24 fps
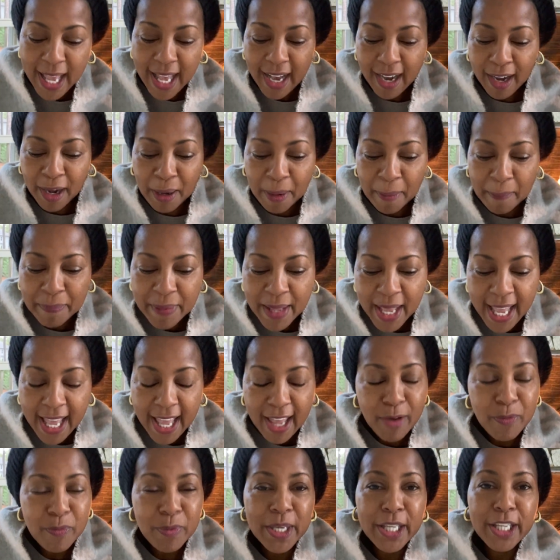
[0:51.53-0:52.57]
Um,
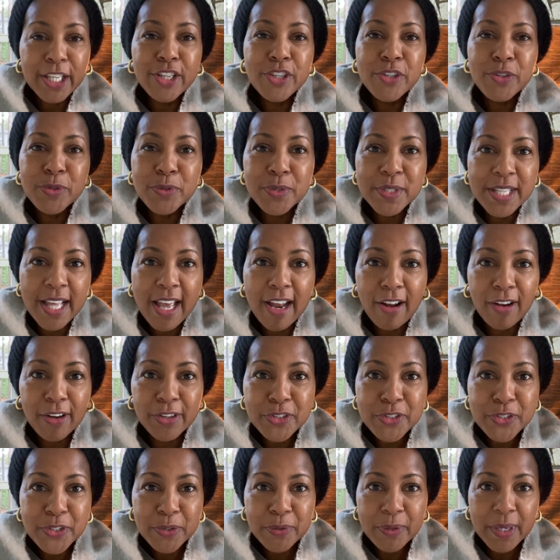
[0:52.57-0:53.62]
and we can use that
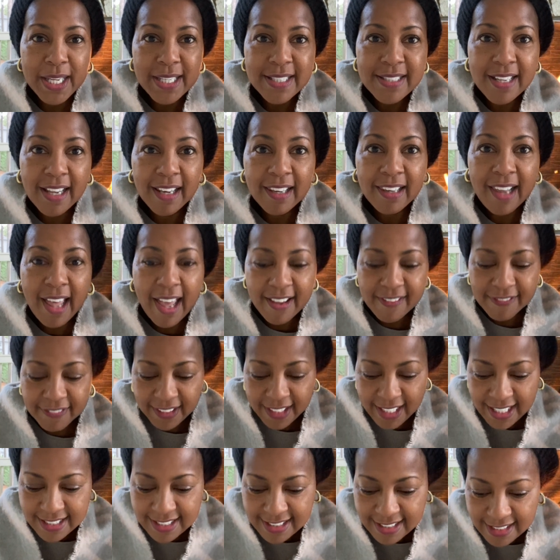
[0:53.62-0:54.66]
also as a life
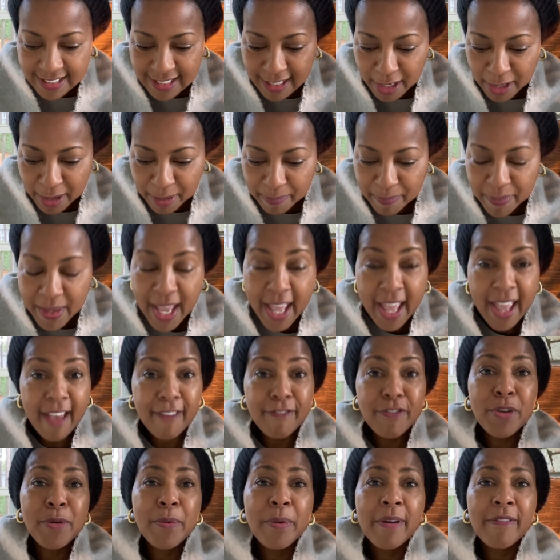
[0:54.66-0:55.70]
lesson. Um,
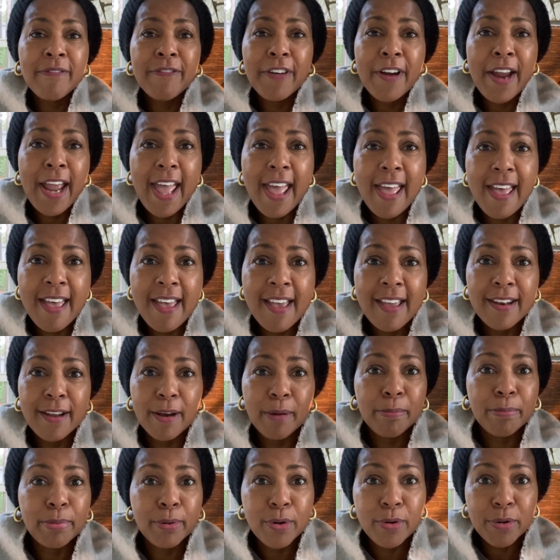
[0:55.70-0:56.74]
have you ever had a
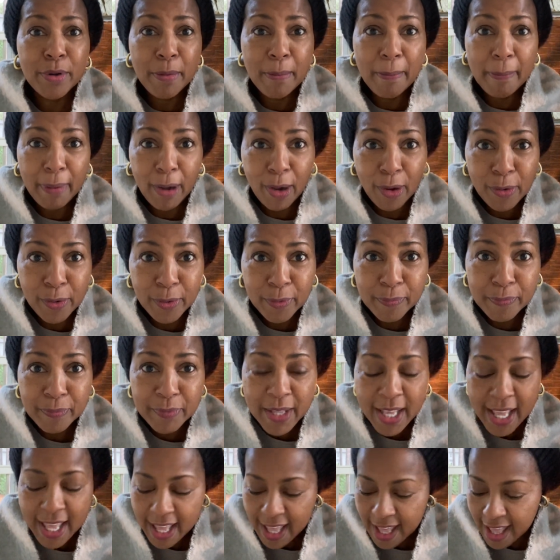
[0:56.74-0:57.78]
broken bone?
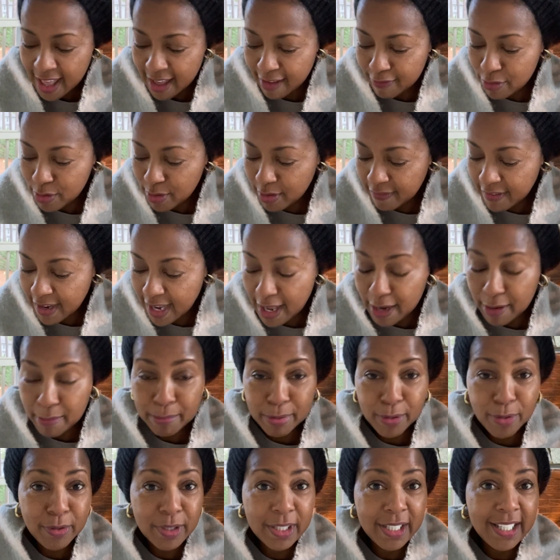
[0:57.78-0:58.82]
Have you ever had a
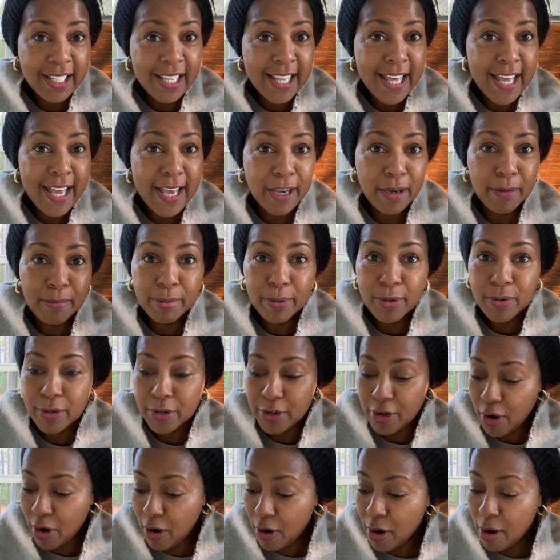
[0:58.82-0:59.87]
broken leg, a
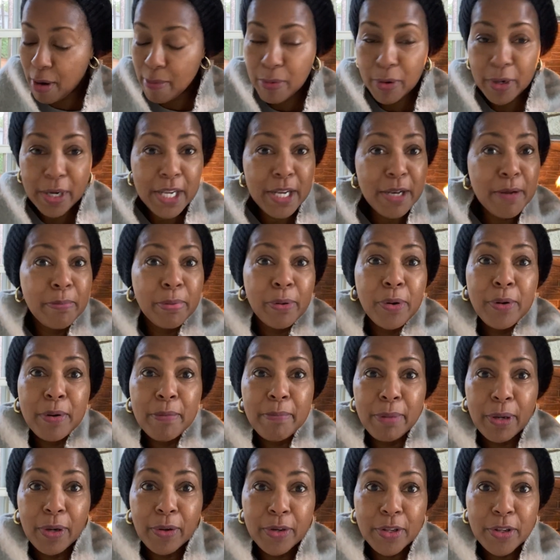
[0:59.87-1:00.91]
broken arm, or any broken
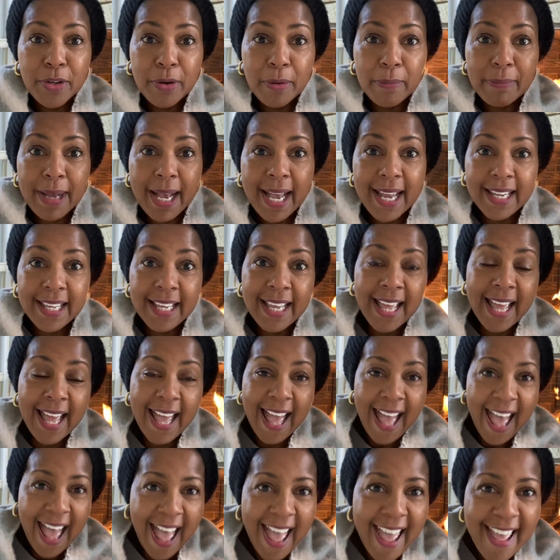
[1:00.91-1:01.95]
bone in your body?
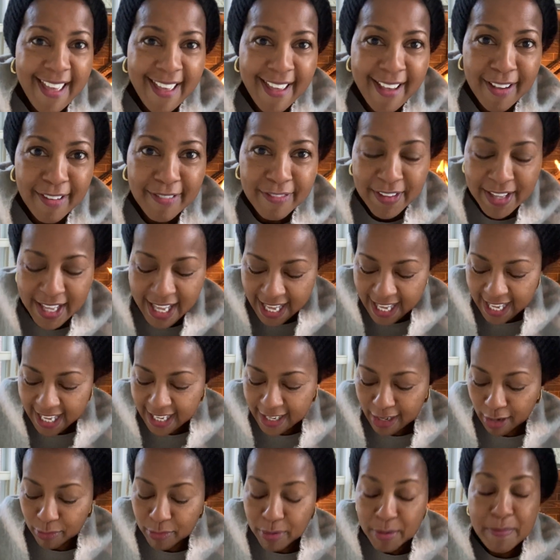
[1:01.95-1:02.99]
I have.
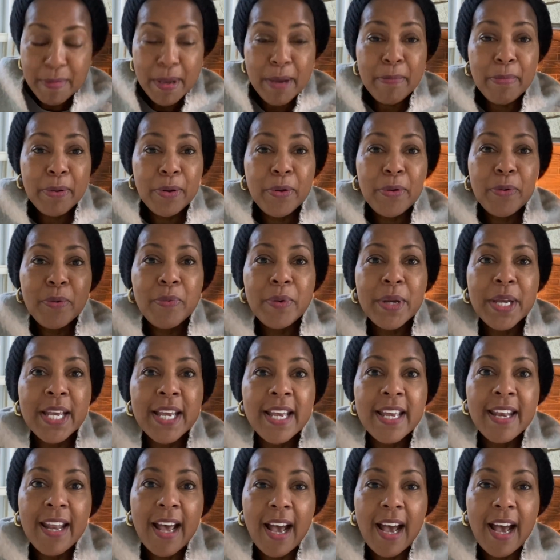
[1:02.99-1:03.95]
And I remember when